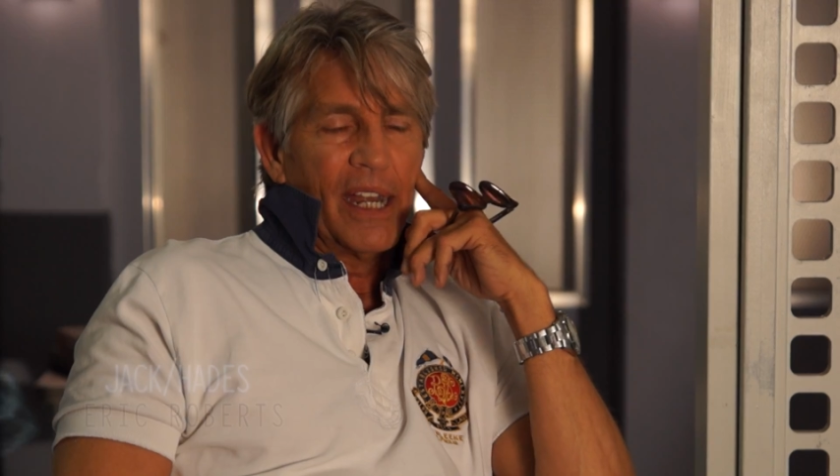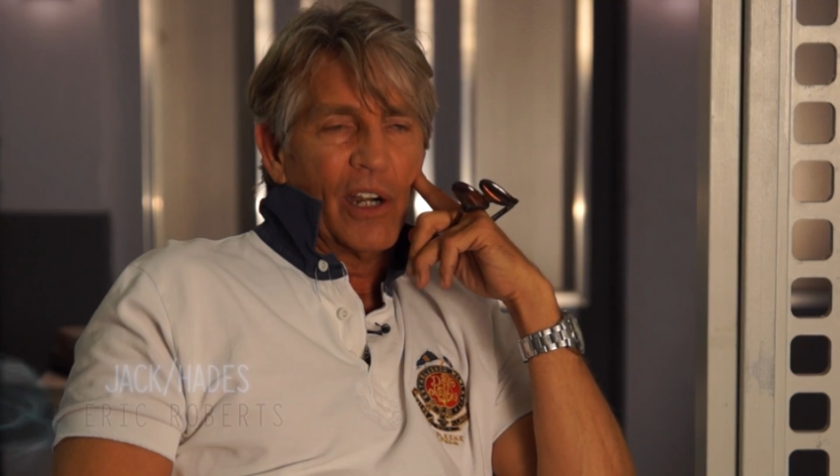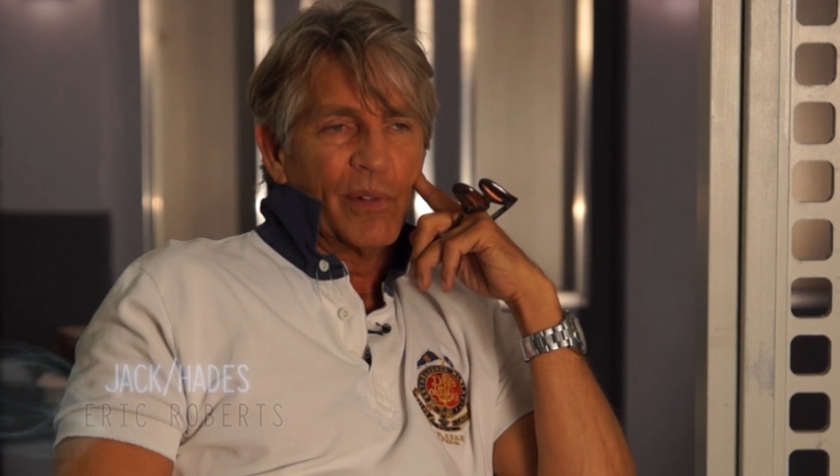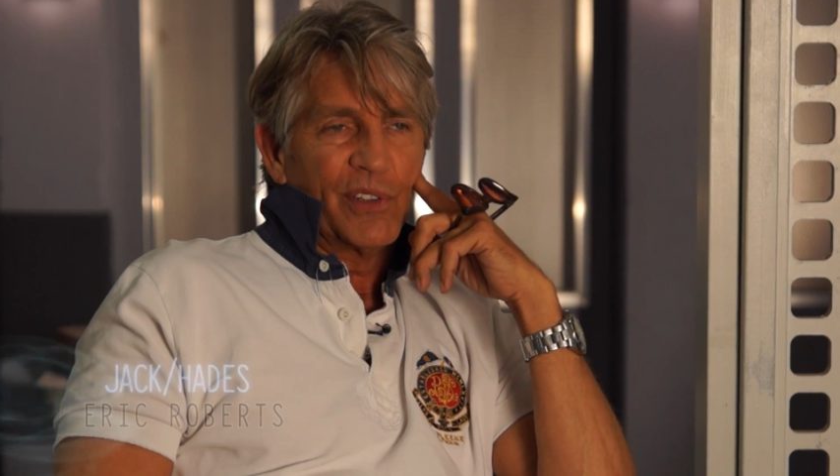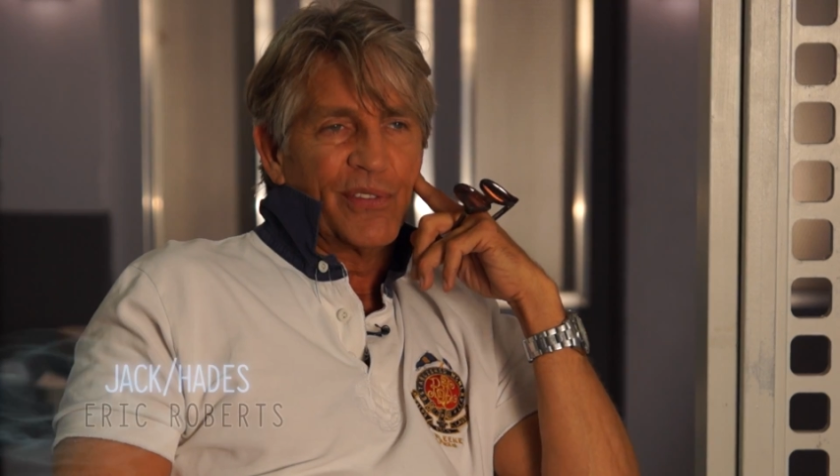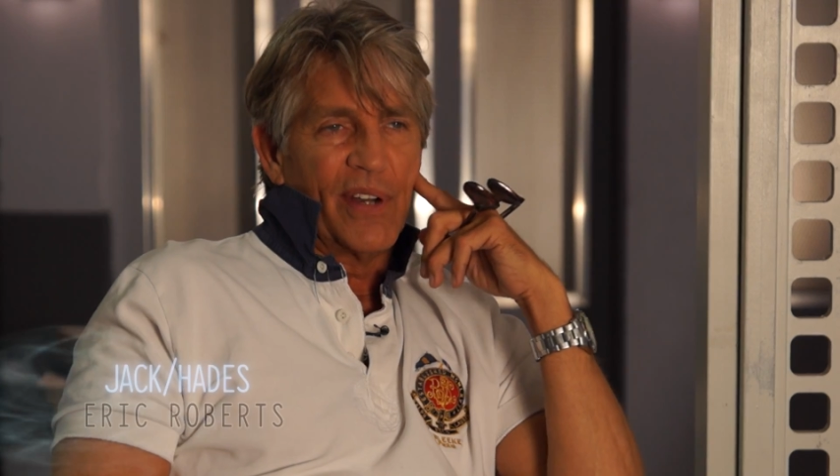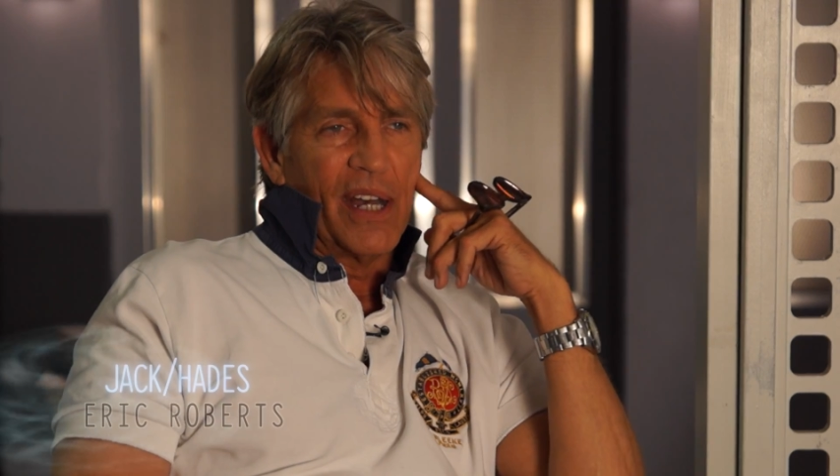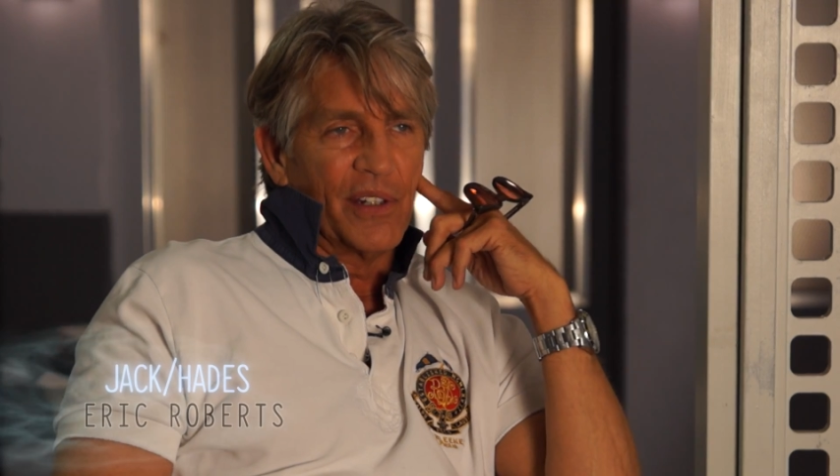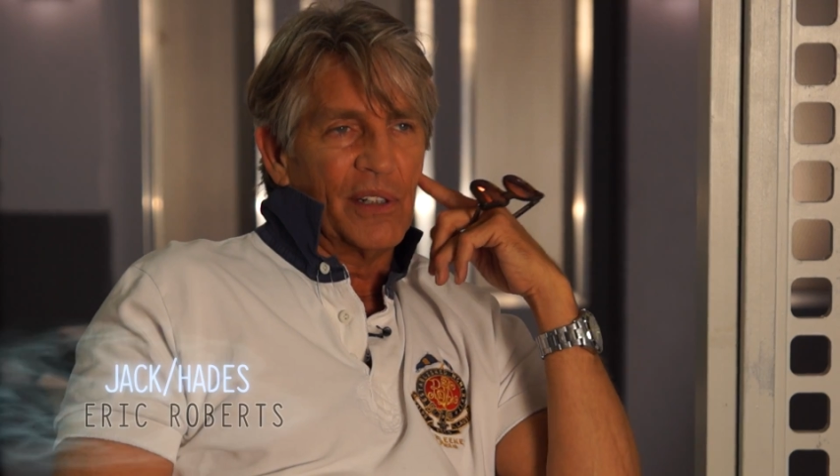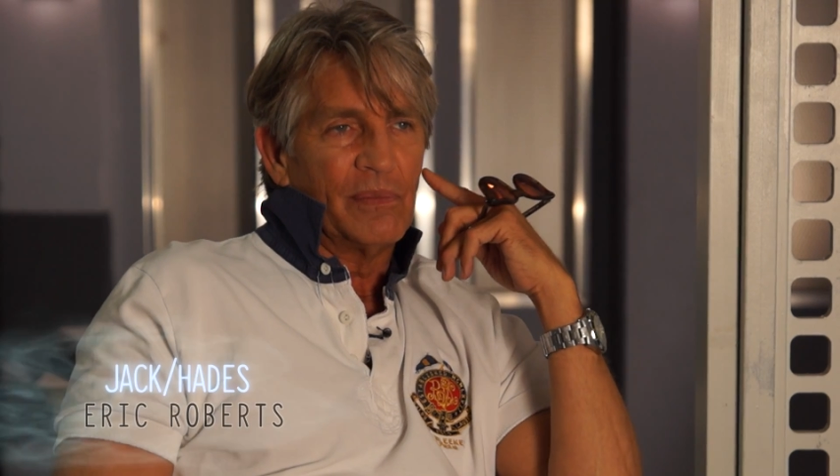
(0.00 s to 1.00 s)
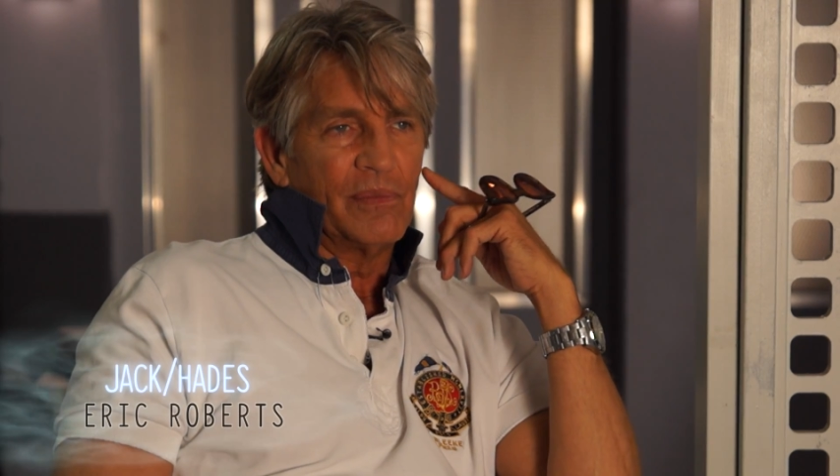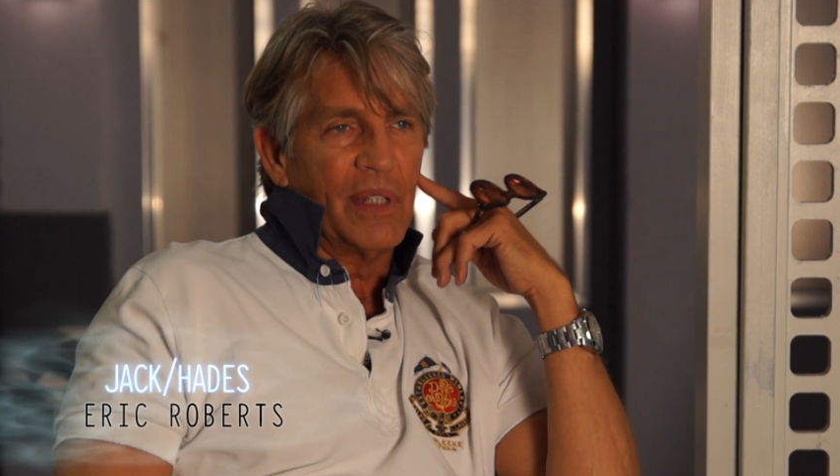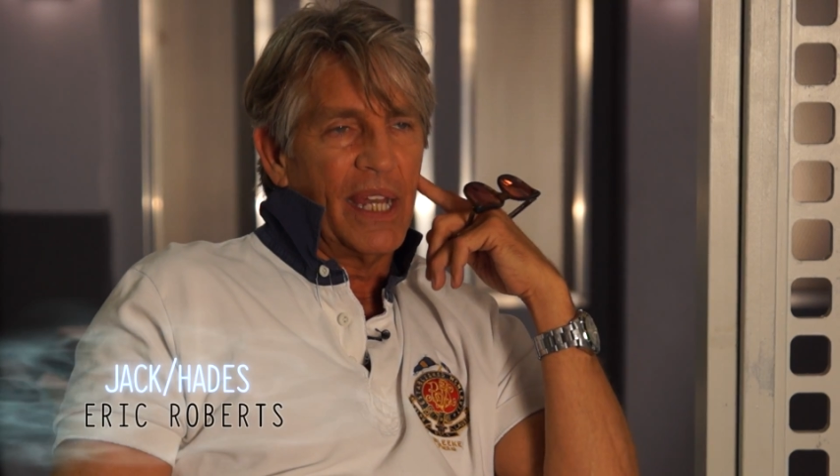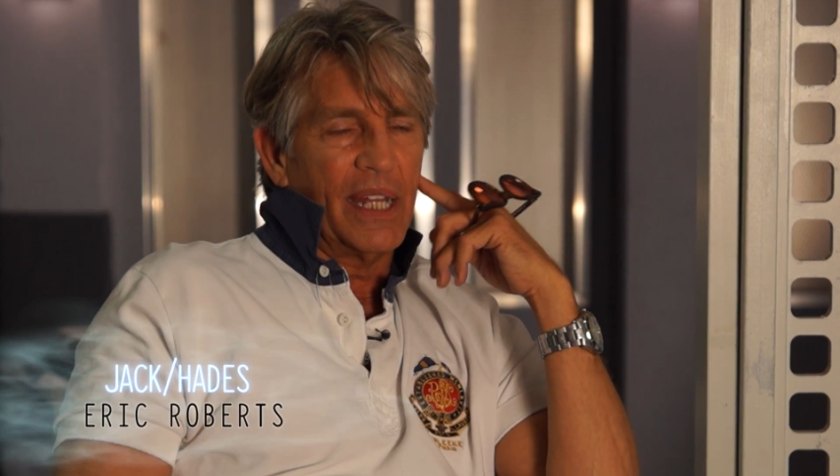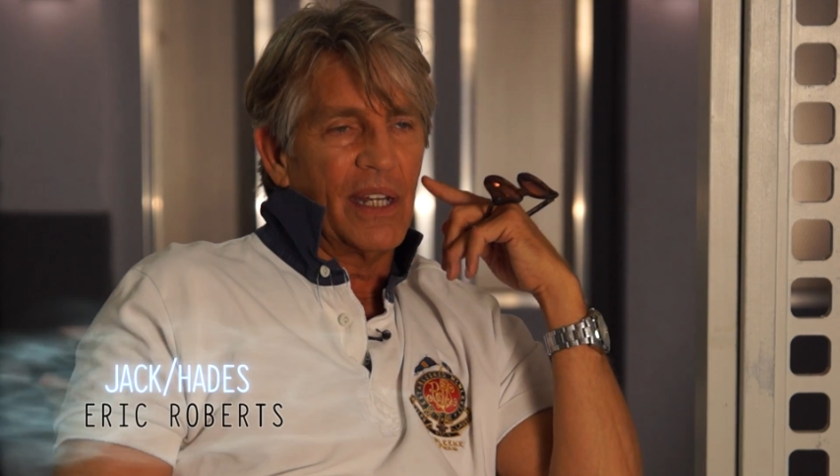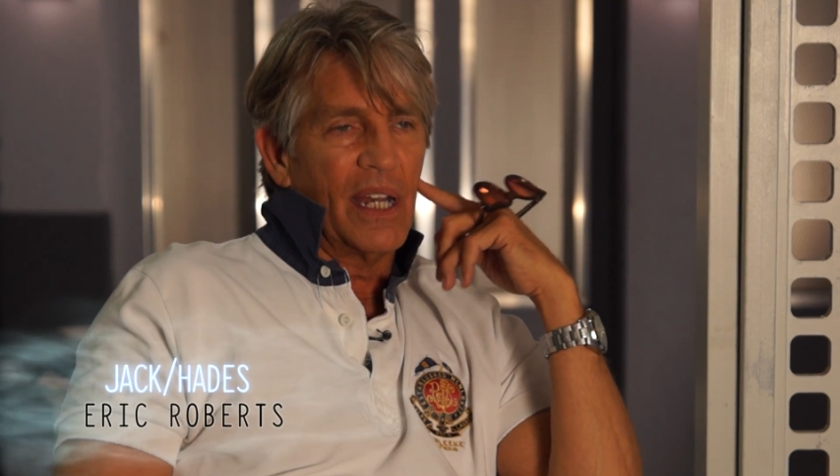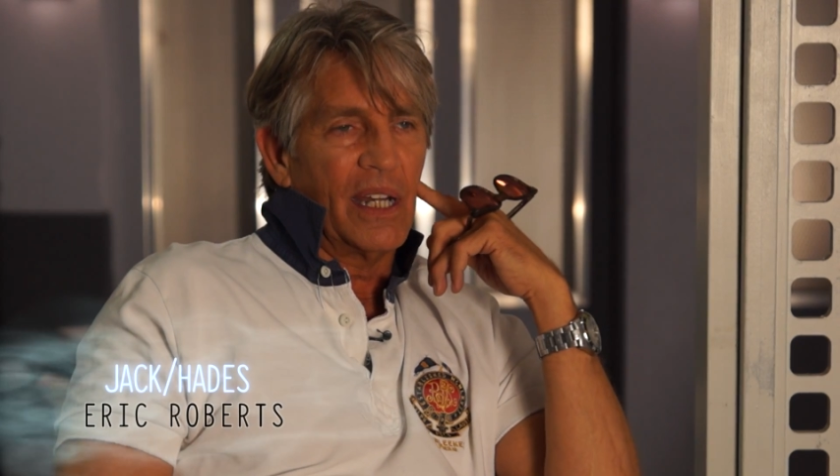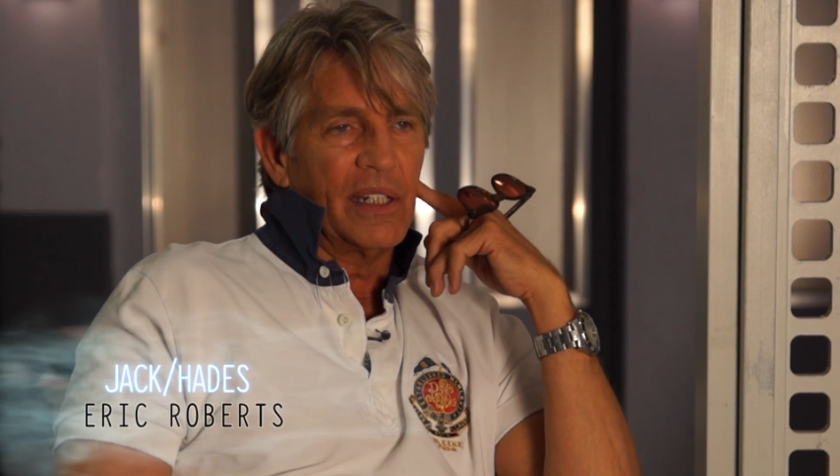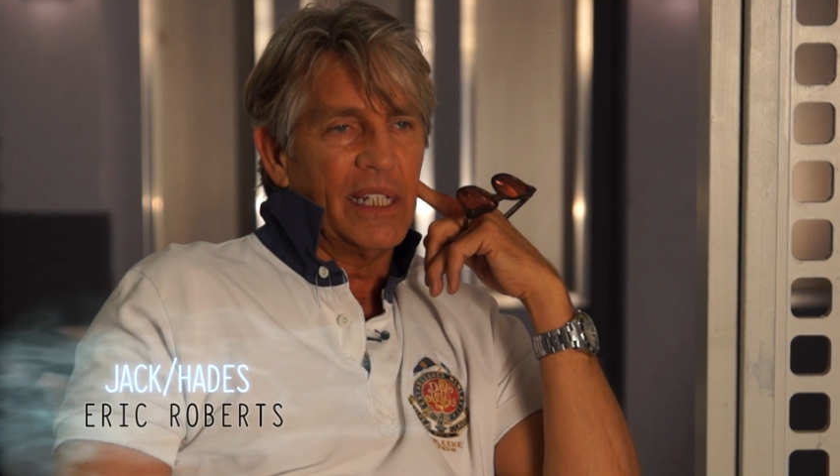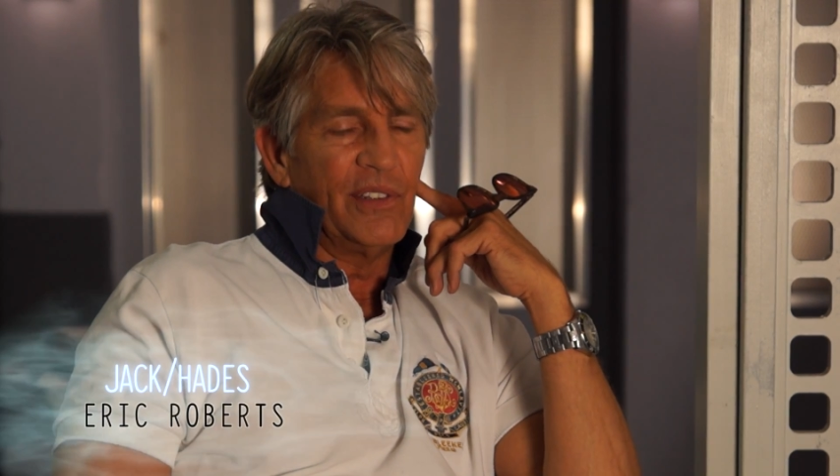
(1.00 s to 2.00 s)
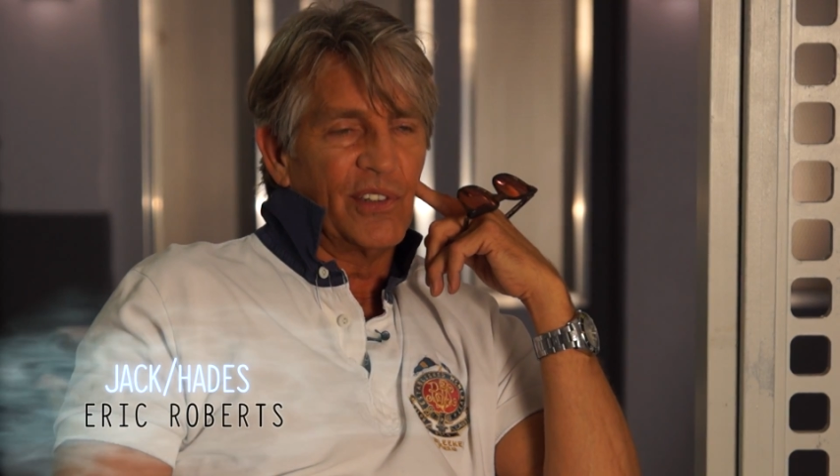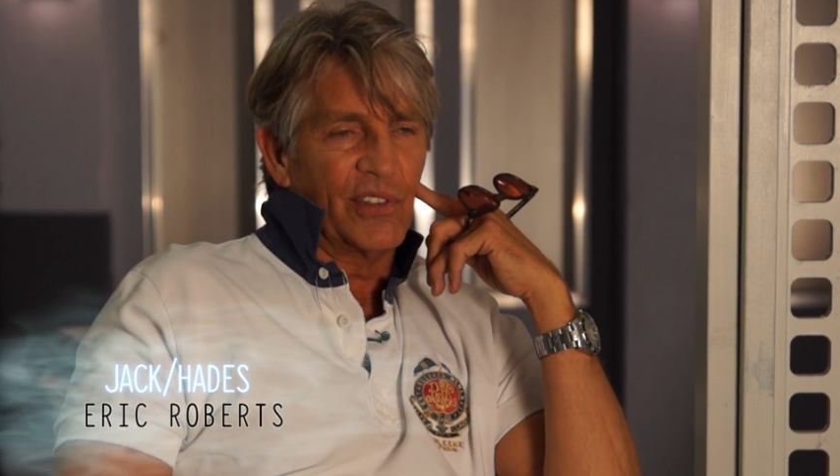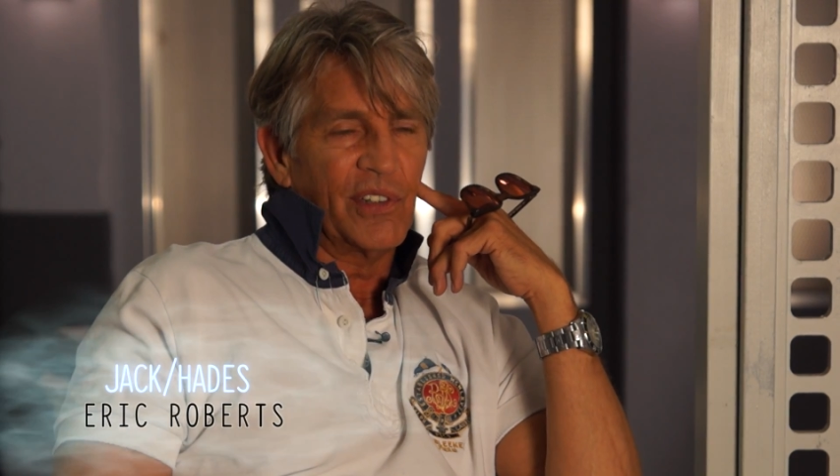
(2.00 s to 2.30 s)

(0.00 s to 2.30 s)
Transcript: heroine's father, and uh, he's a